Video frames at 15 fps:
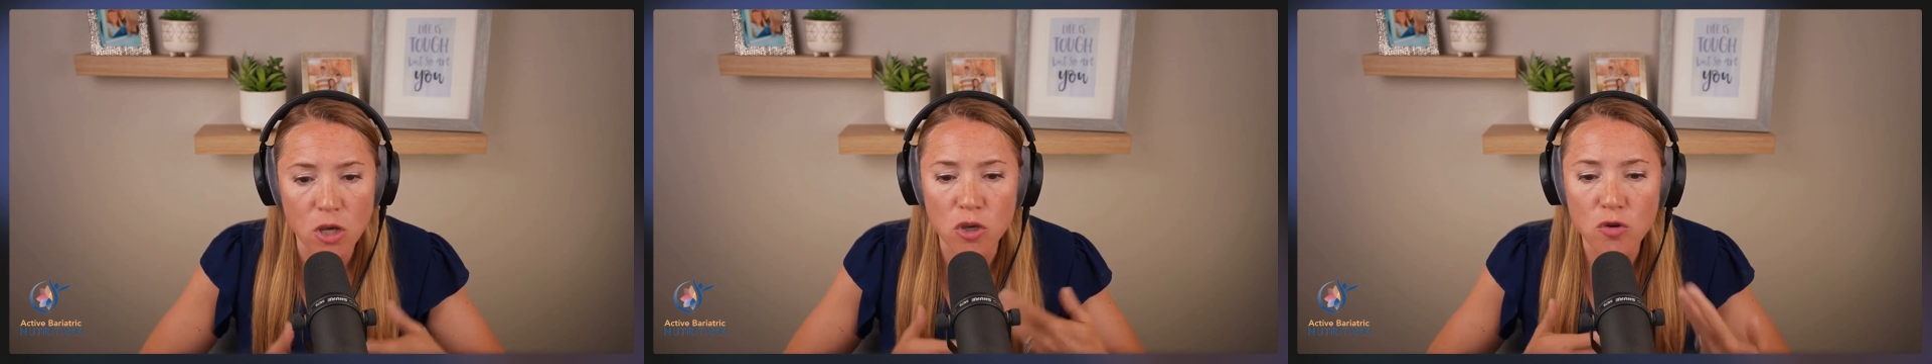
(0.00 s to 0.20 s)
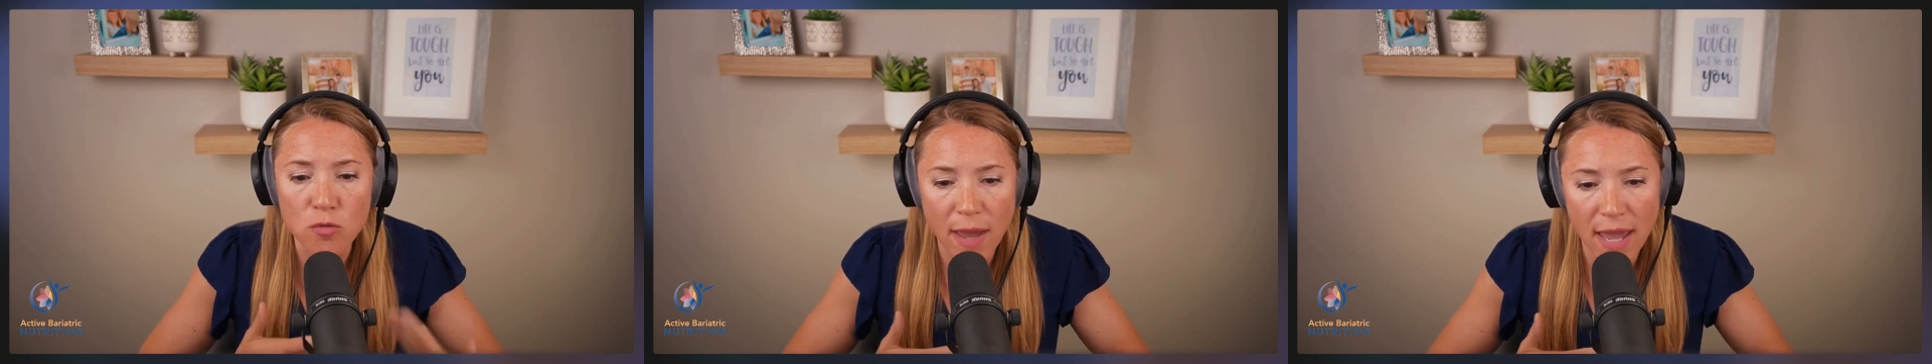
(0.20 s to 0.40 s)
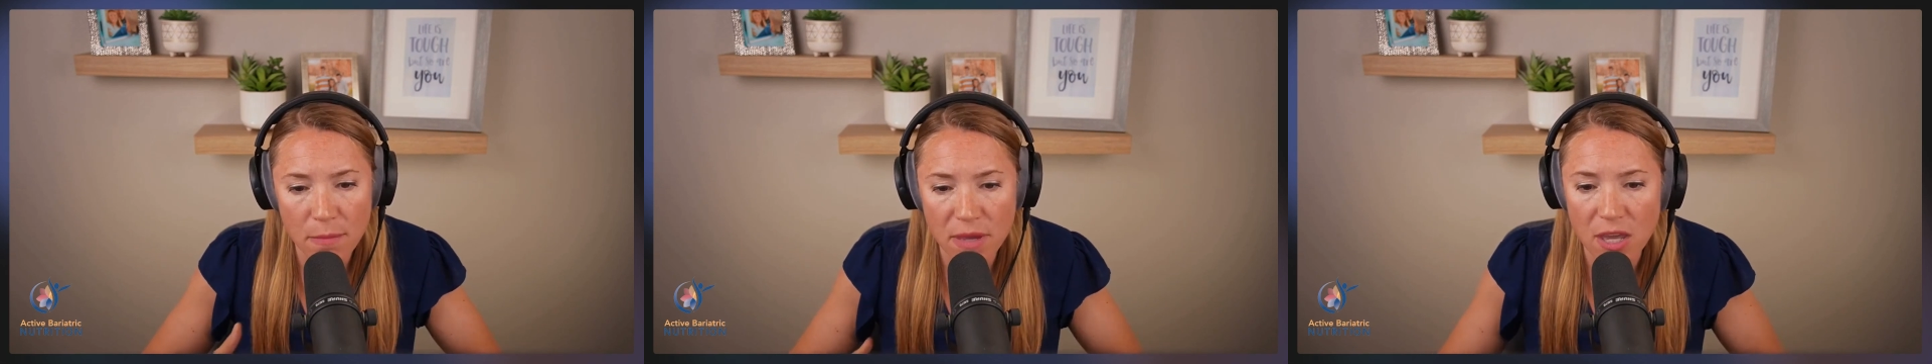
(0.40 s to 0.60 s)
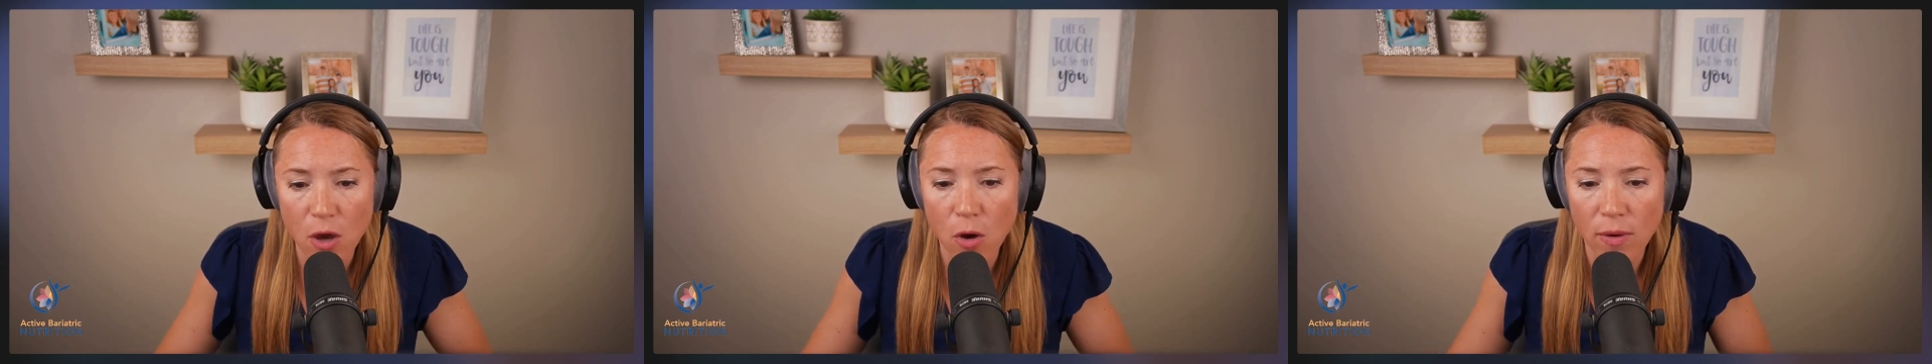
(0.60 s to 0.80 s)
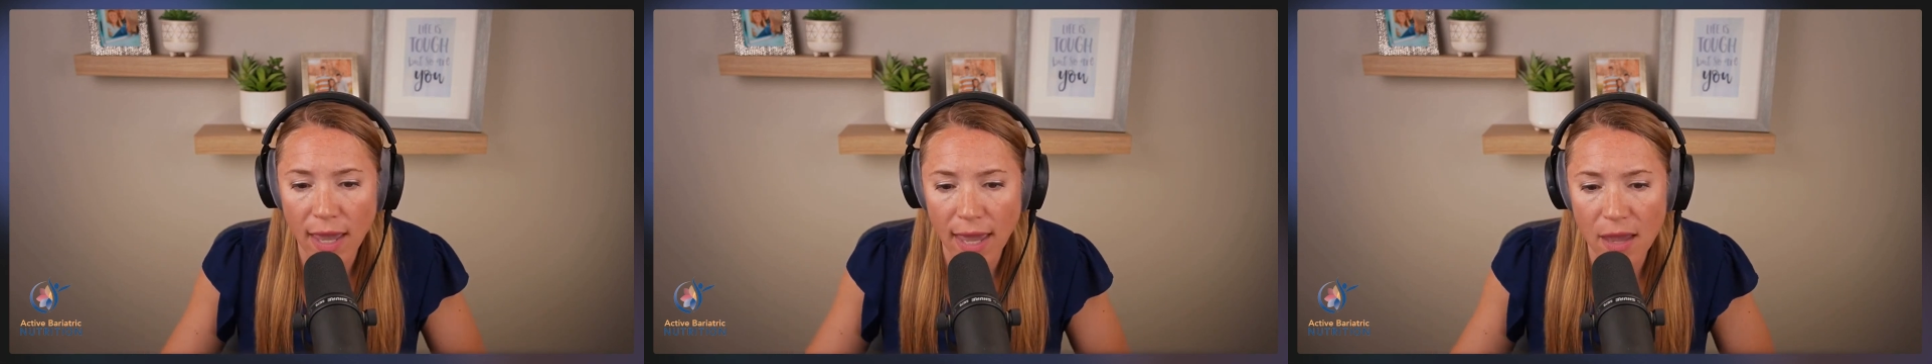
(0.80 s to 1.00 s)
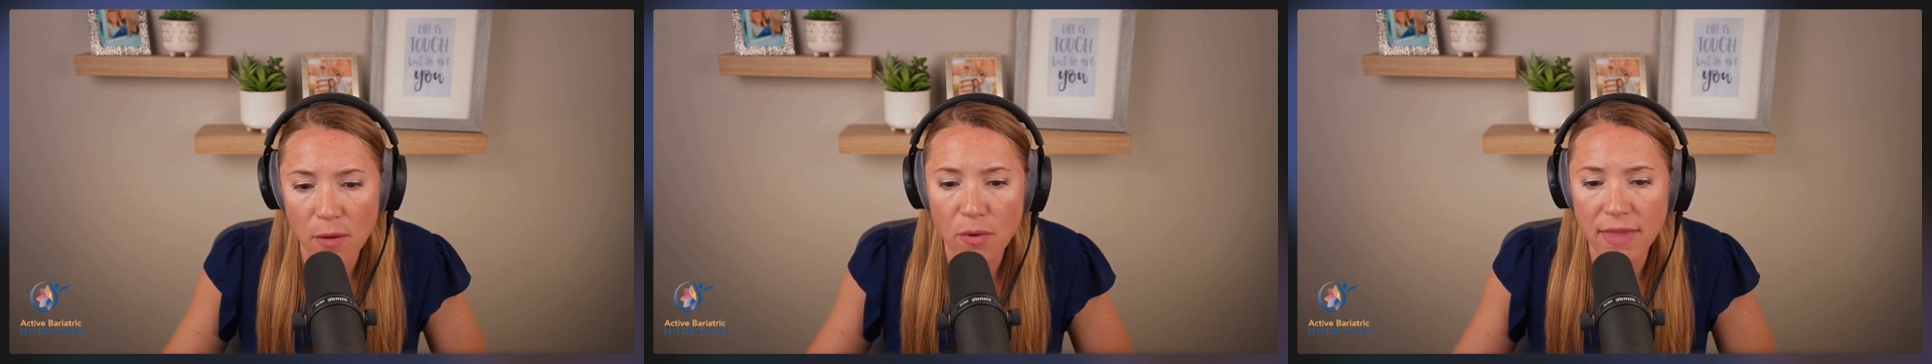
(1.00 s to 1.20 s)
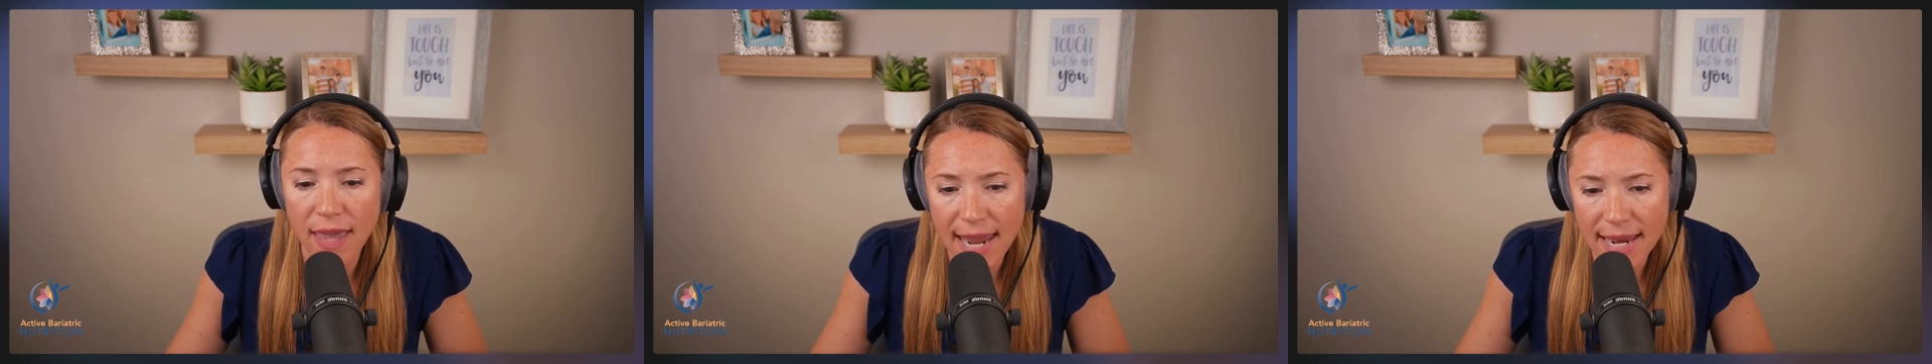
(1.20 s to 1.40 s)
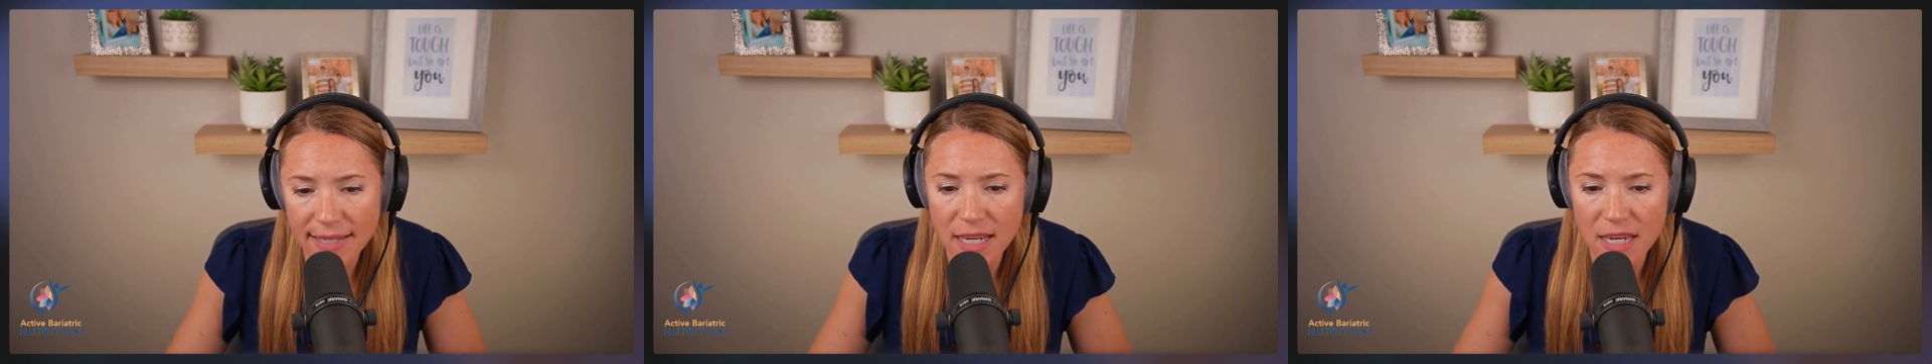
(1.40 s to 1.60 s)
you may be okay with
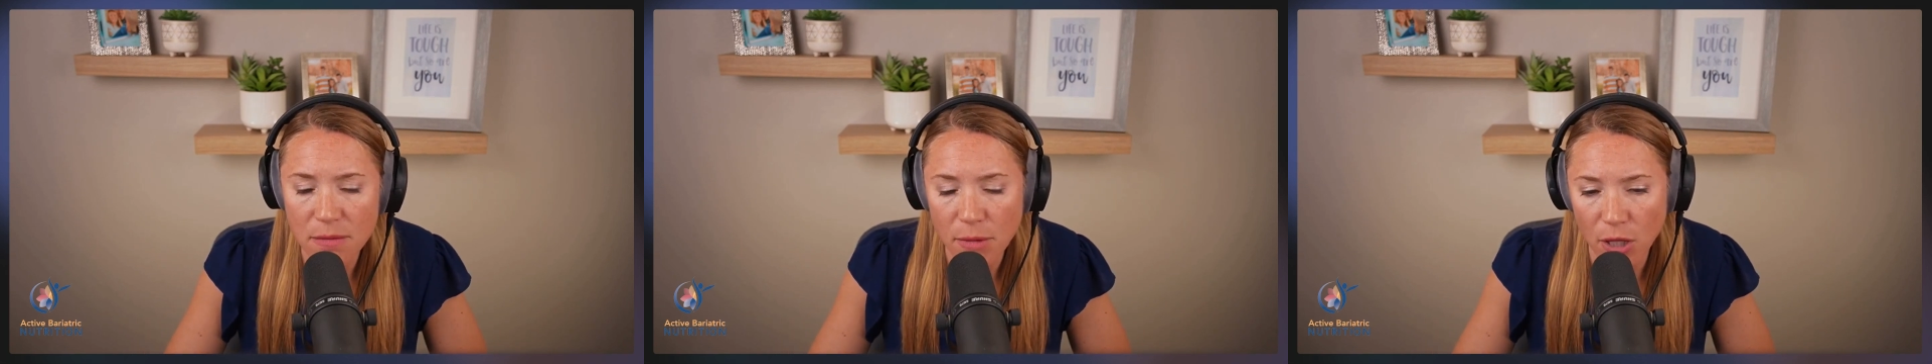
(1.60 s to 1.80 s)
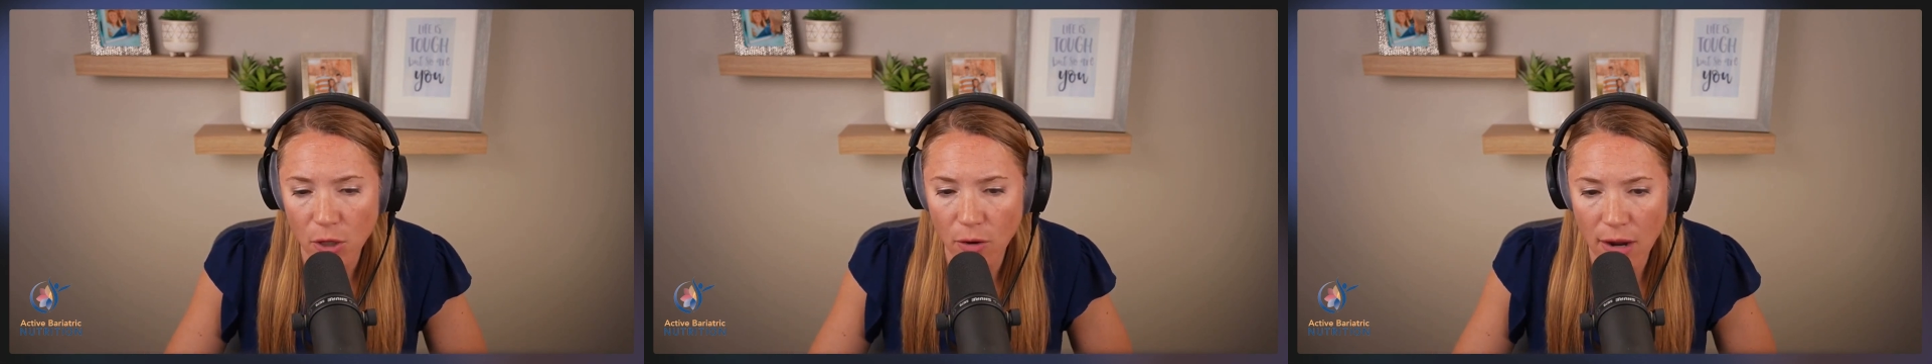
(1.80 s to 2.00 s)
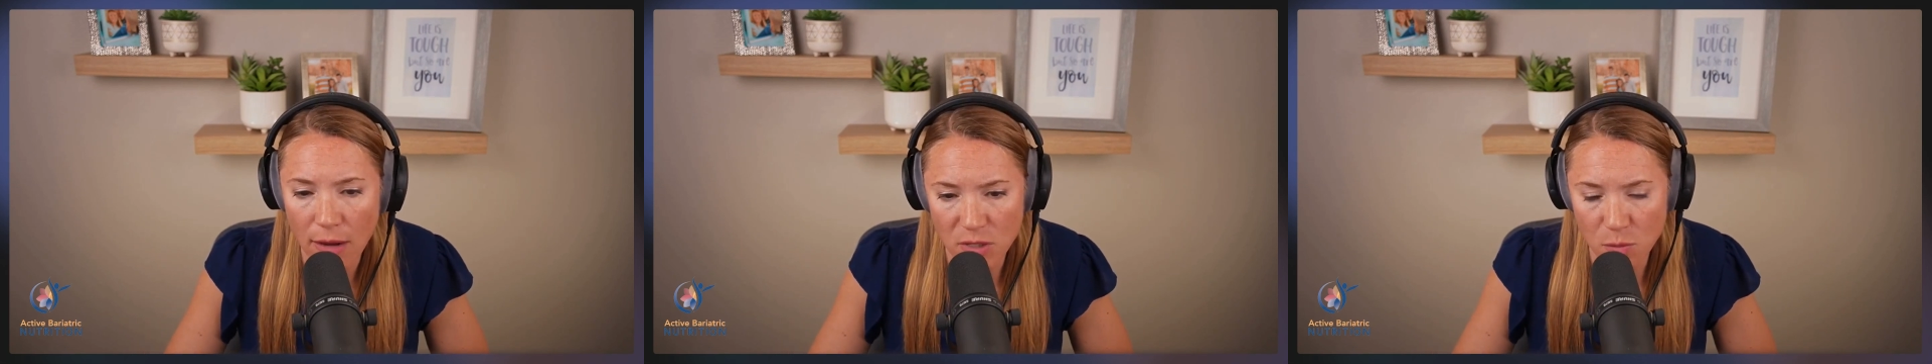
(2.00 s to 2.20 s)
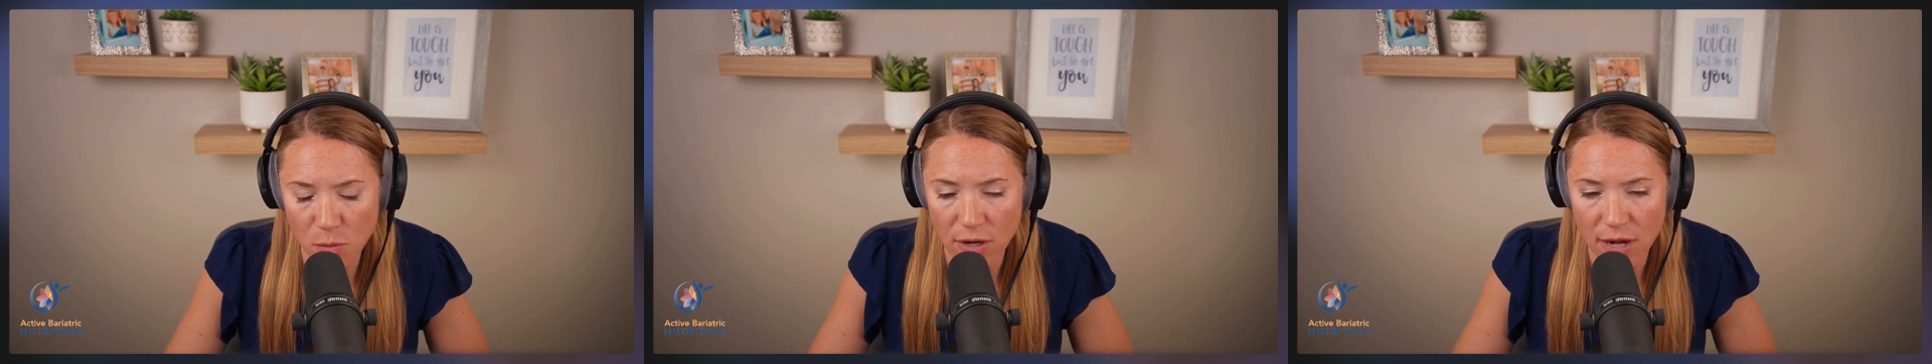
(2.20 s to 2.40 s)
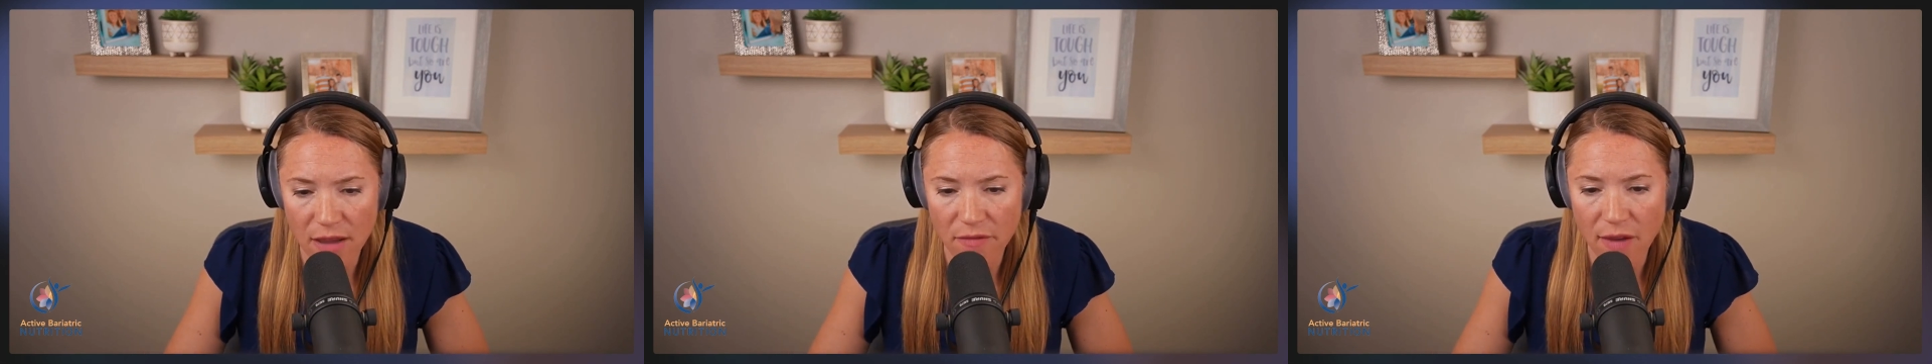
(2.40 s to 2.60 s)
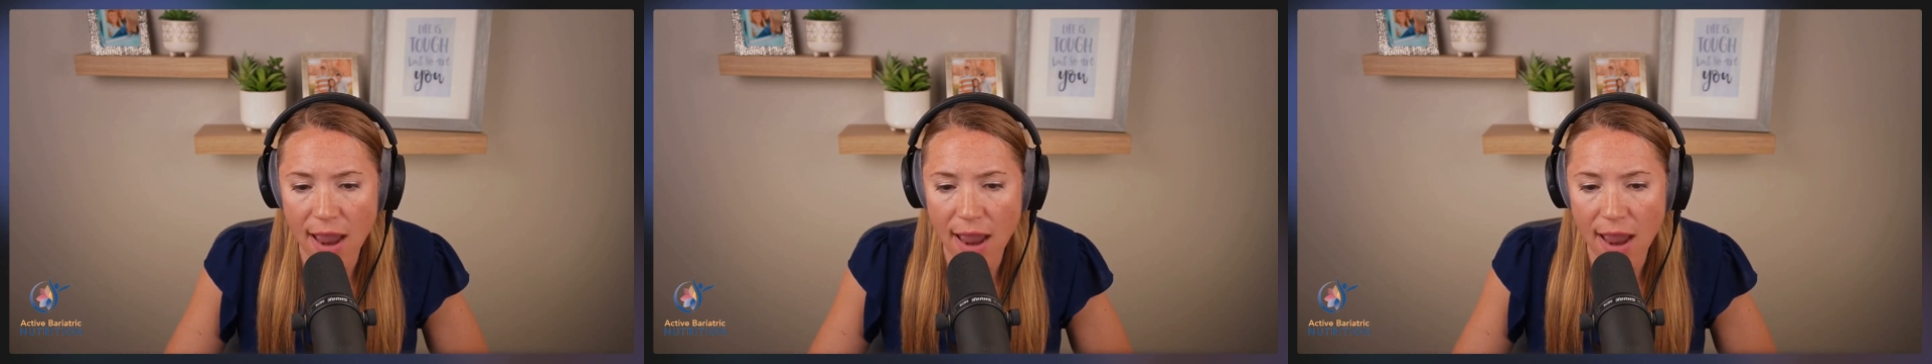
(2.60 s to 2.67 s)
18 milligrams per day of